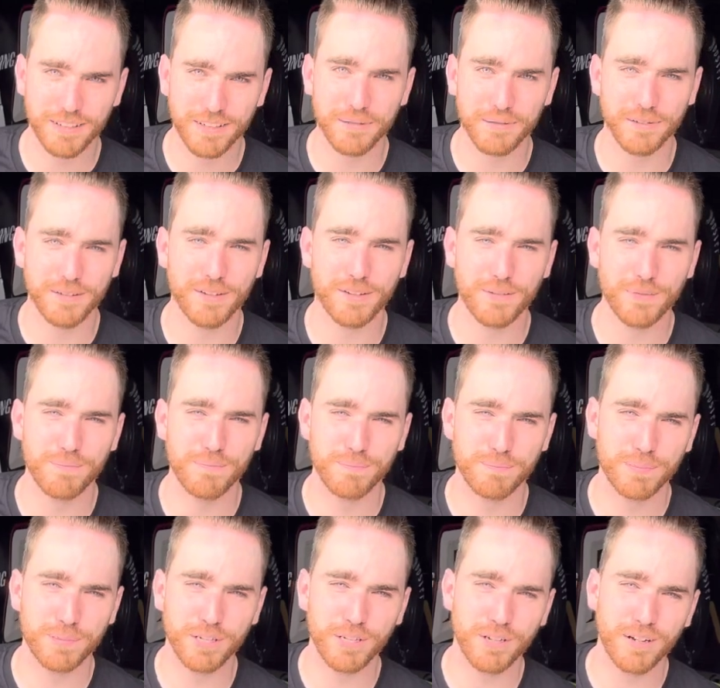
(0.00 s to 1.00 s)
It was
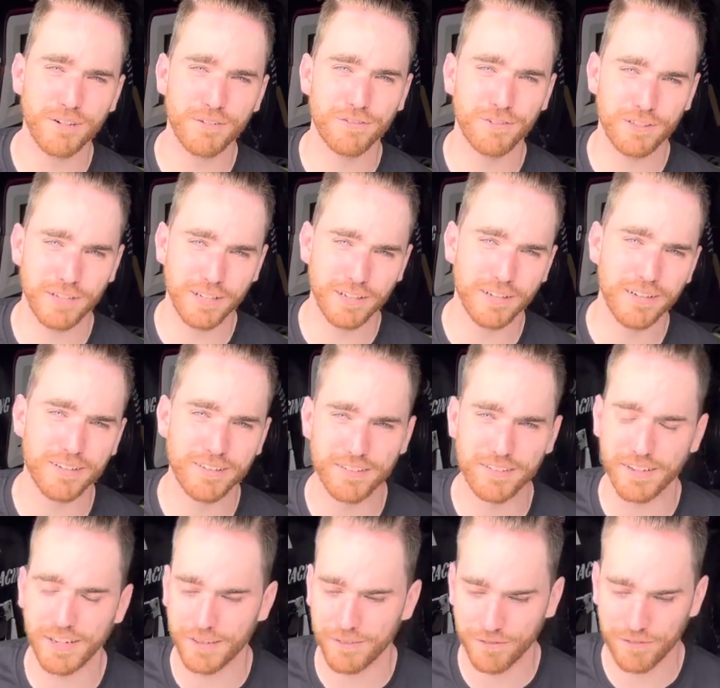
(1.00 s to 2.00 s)
pretty awful. I lost
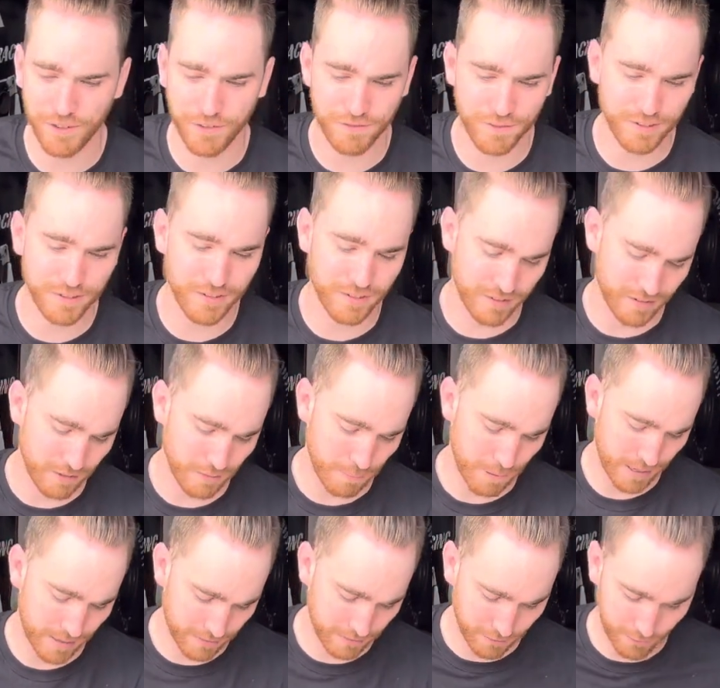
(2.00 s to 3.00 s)
like 50-60
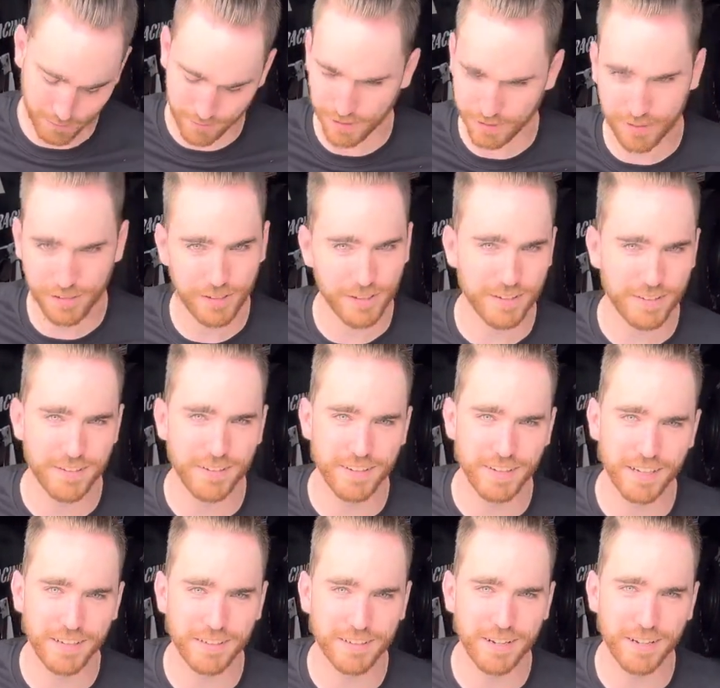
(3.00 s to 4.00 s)
pounds, which you can see
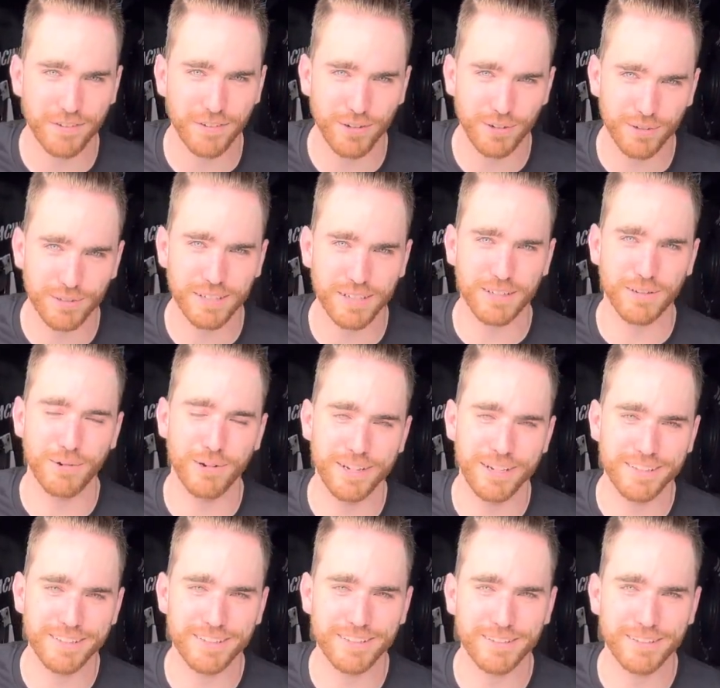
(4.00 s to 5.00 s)
I don't have a whole lot of
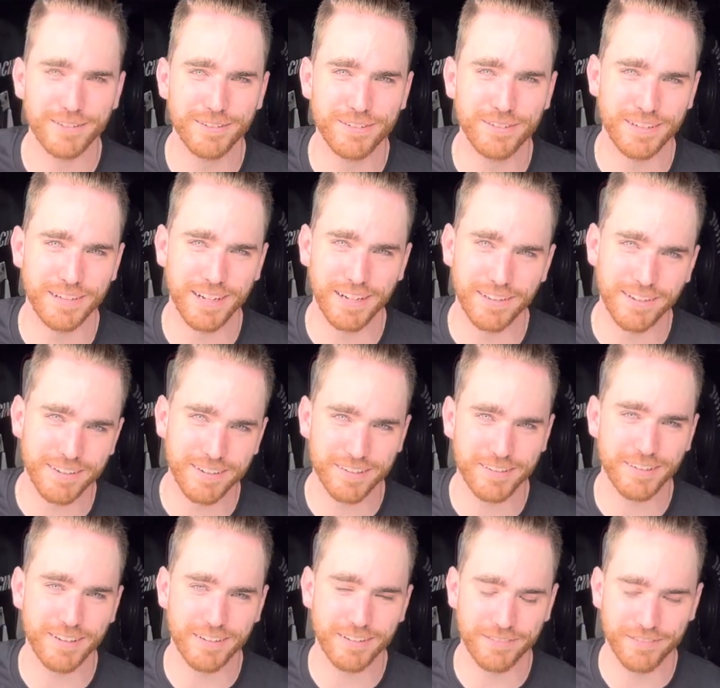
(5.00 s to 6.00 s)
weight to lose, and I lost
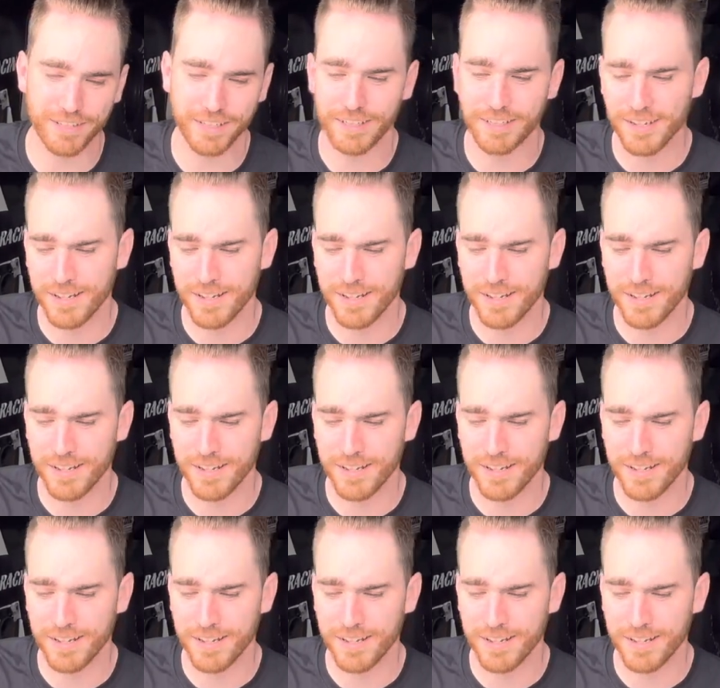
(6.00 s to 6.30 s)
all of it.